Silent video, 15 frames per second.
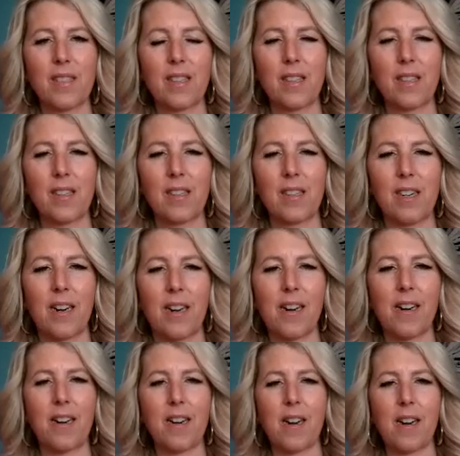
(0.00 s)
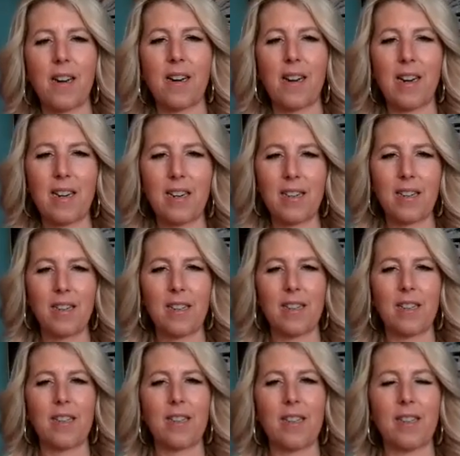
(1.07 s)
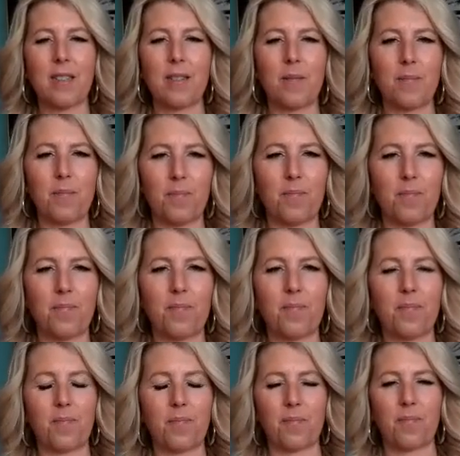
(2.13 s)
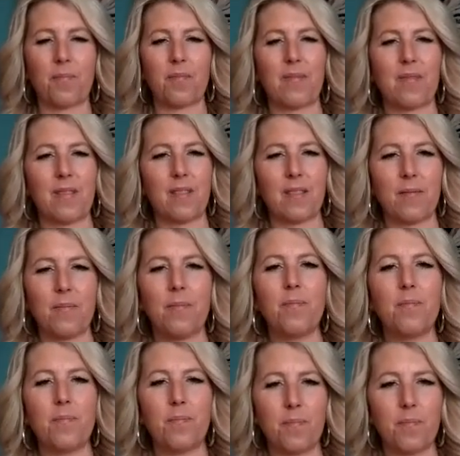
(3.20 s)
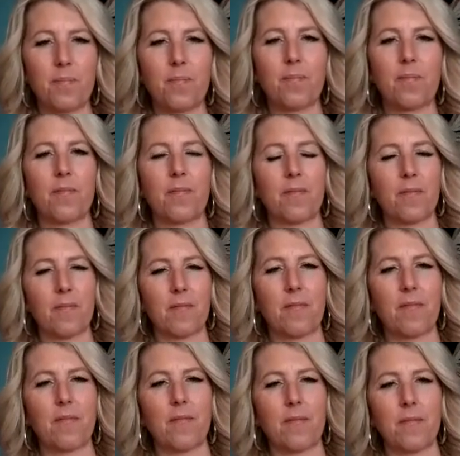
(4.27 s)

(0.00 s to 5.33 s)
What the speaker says: (silent)